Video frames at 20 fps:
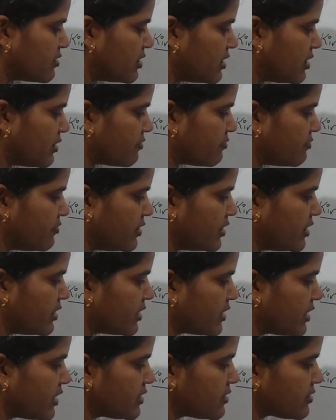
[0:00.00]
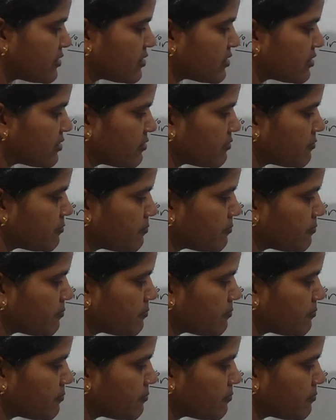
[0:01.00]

if there is